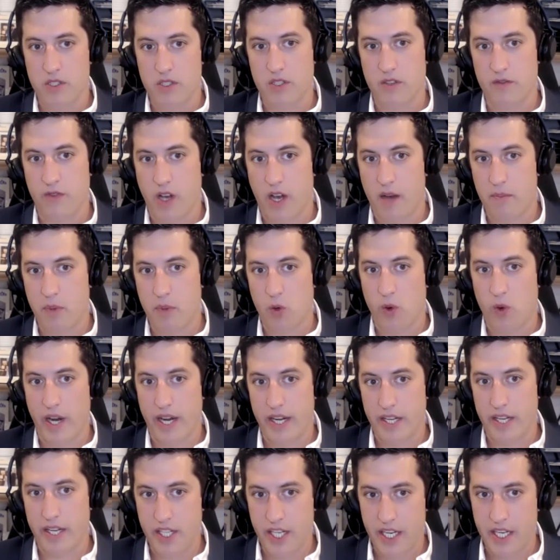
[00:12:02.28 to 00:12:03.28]
of
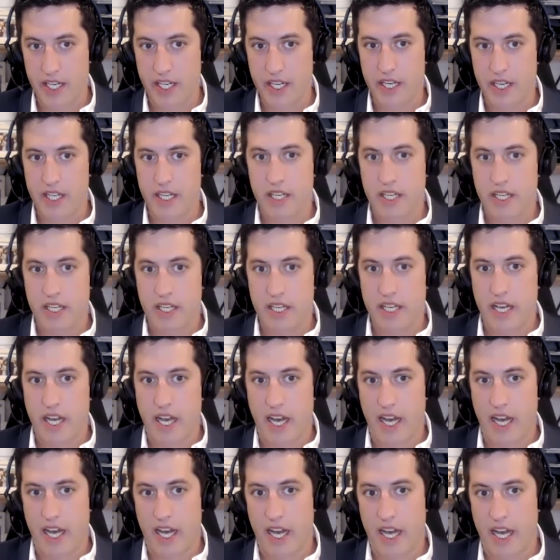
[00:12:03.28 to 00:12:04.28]
operation
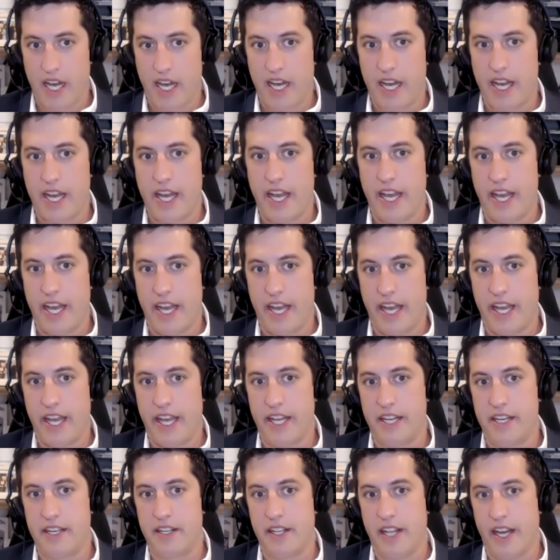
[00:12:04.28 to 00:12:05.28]

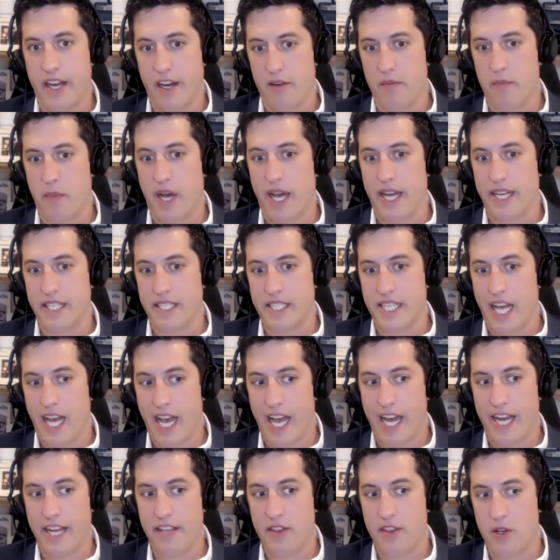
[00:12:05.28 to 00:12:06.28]
and thereby
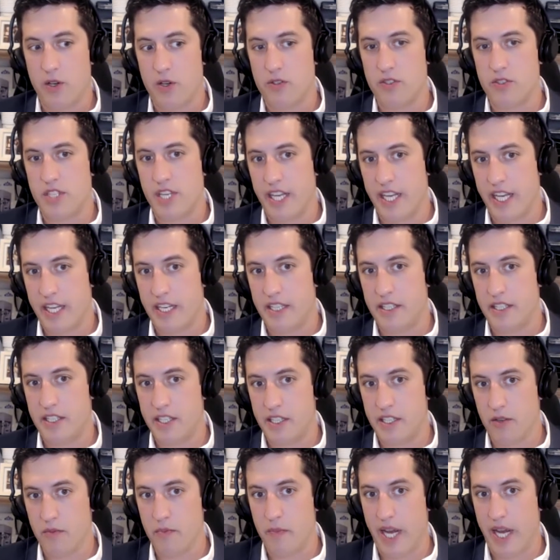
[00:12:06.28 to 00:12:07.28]
tie those into
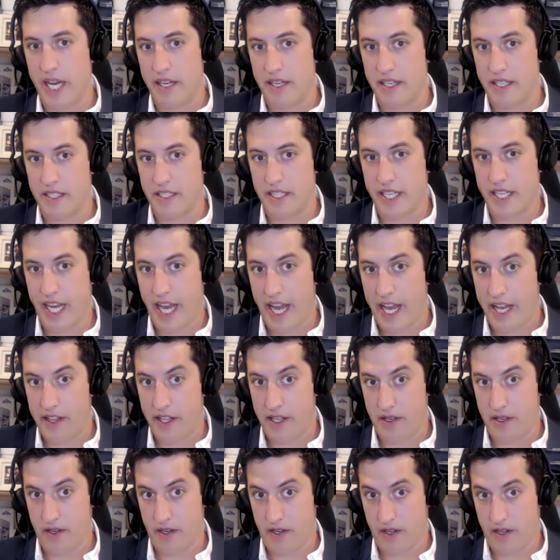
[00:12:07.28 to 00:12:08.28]
your maintenance
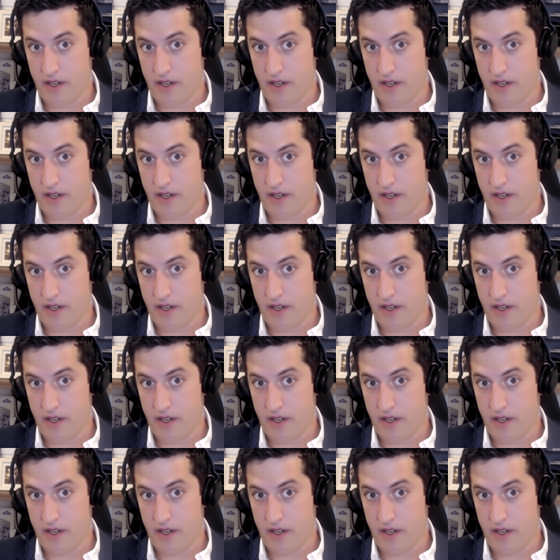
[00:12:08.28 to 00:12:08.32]
calendar.